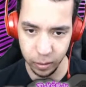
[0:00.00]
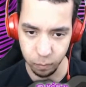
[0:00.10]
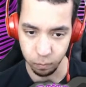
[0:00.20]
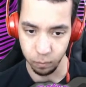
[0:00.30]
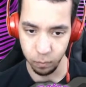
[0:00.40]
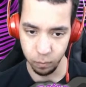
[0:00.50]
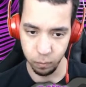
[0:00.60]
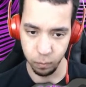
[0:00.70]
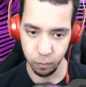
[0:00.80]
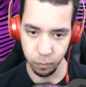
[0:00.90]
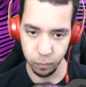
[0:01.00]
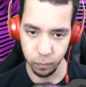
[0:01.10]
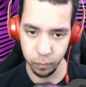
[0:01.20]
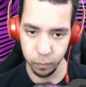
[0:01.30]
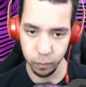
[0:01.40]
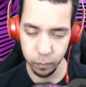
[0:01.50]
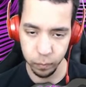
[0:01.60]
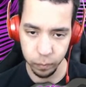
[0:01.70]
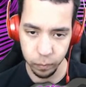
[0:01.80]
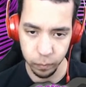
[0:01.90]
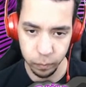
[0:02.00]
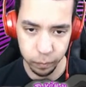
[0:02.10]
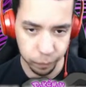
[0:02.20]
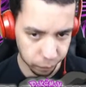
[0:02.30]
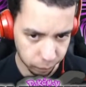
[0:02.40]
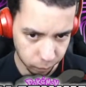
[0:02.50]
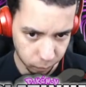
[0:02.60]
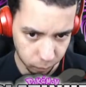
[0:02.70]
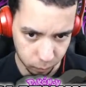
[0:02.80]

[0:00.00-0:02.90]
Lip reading: (no one is talking)